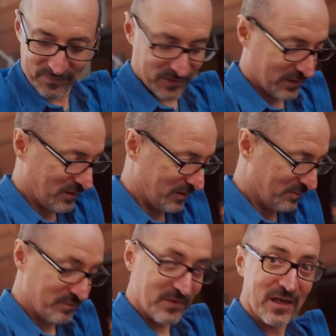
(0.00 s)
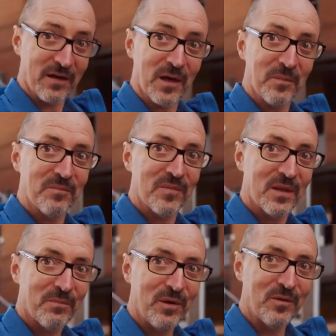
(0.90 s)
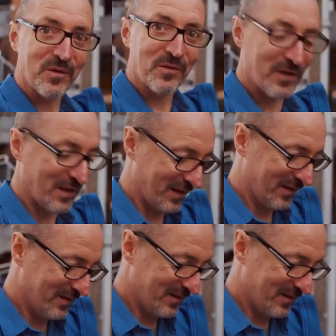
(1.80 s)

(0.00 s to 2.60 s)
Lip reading: of us have got, you know, like pooed on or anything.